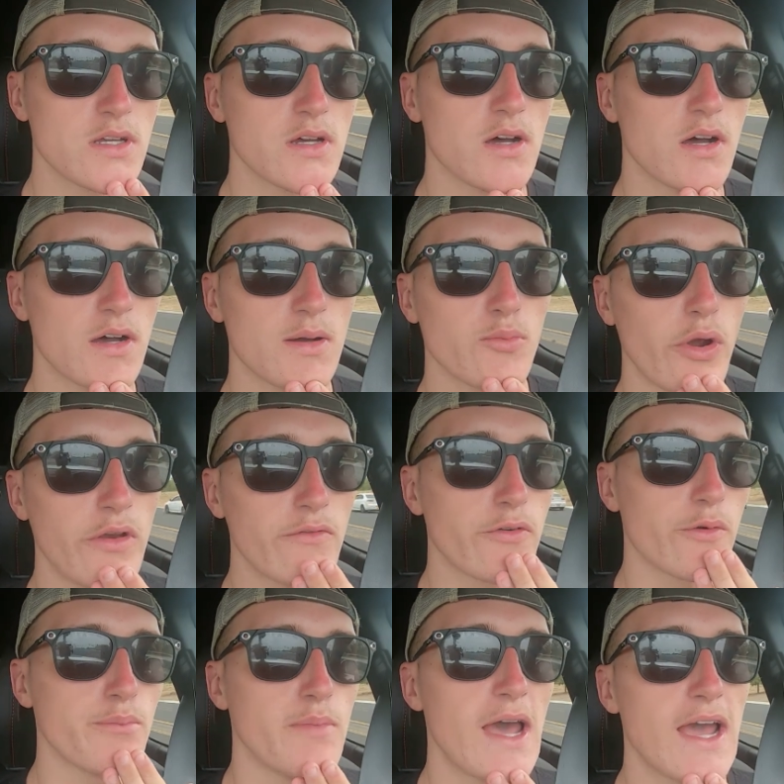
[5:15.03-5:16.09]
I'm waiting
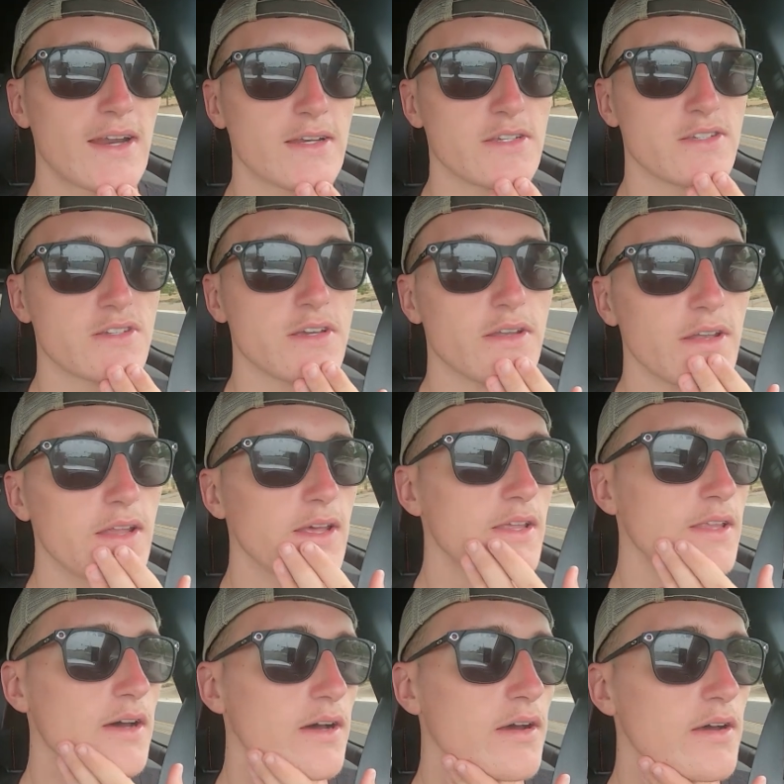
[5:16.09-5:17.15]
for
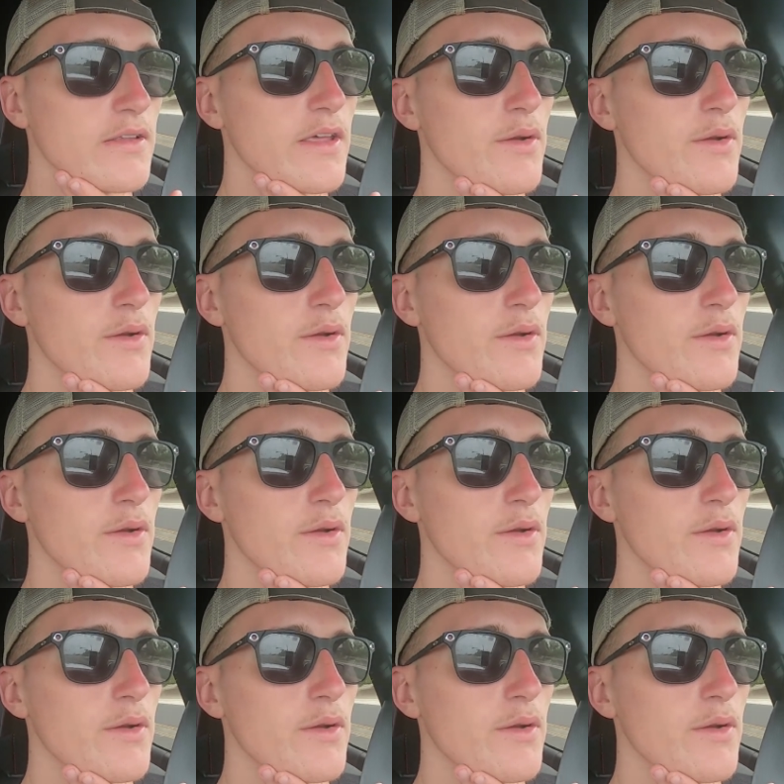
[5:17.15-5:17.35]
Magnuson.